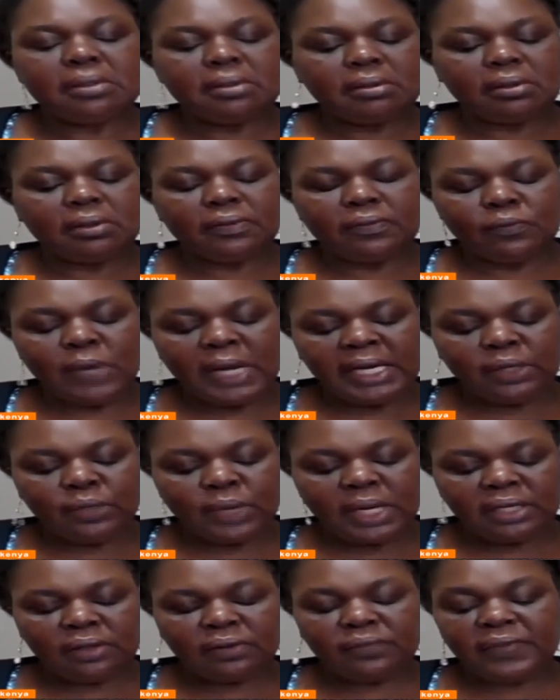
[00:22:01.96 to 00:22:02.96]
one
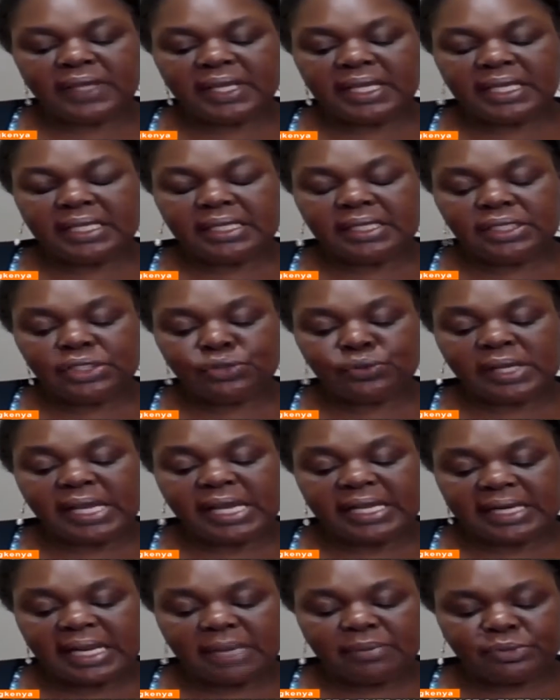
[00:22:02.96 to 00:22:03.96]
of the issues
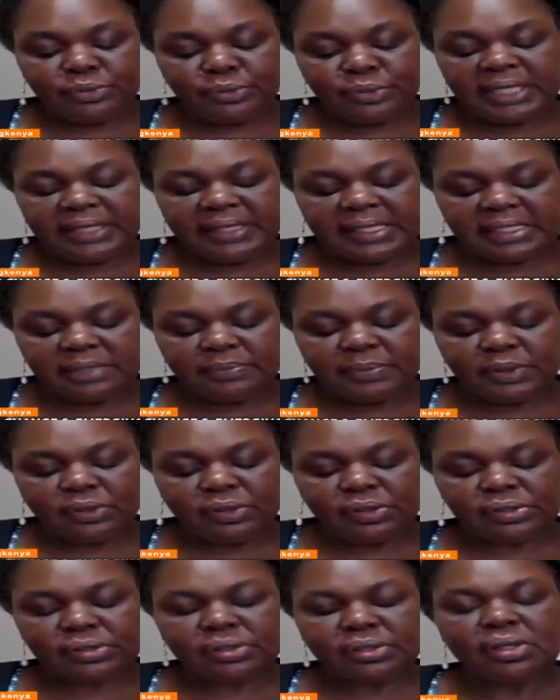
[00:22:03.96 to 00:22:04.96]
I'm doing this is
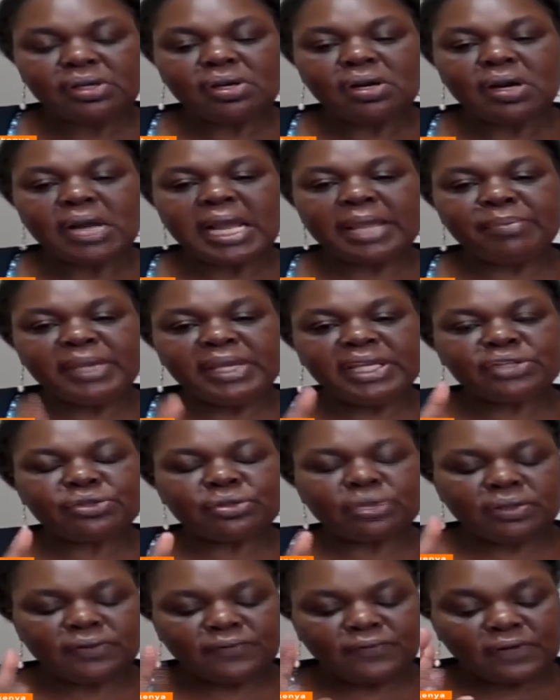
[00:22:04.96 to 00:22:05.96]
because I
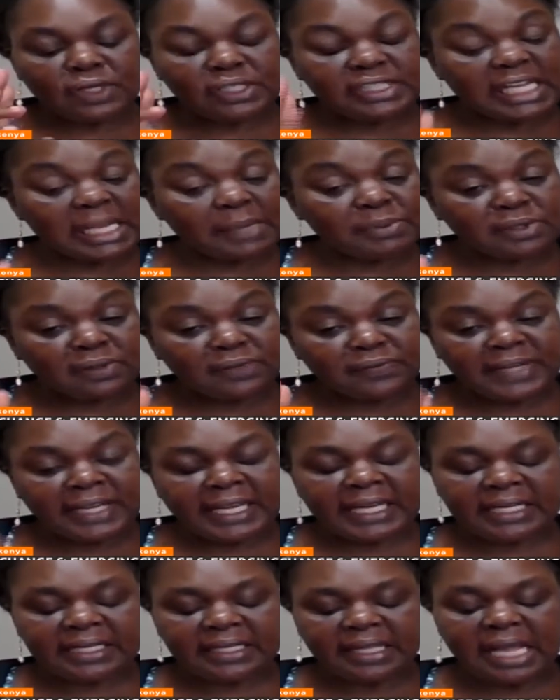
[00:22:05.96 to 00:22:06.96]
mentioned four types of
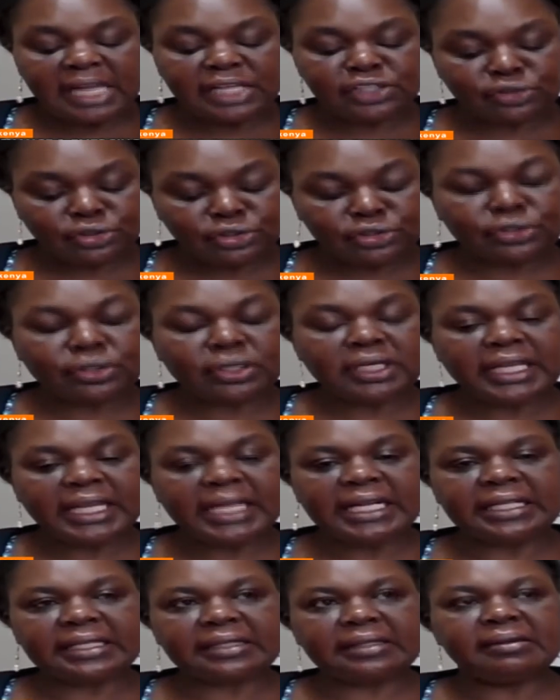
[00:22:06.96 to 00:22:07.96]
health and social
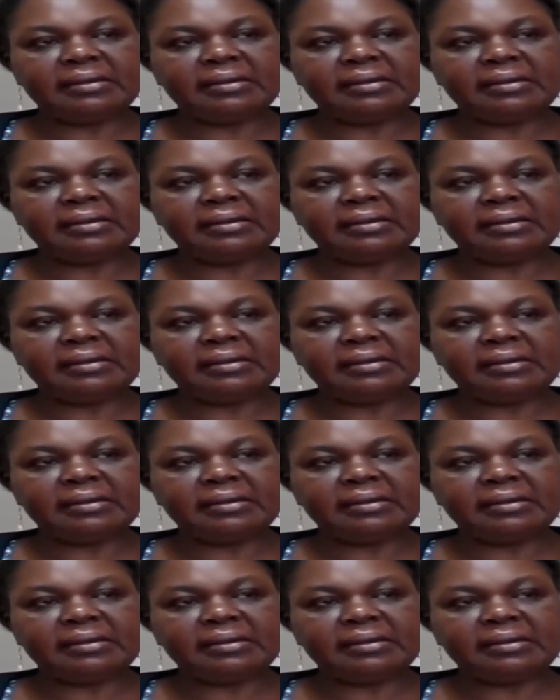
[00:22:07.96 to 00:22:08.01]
health.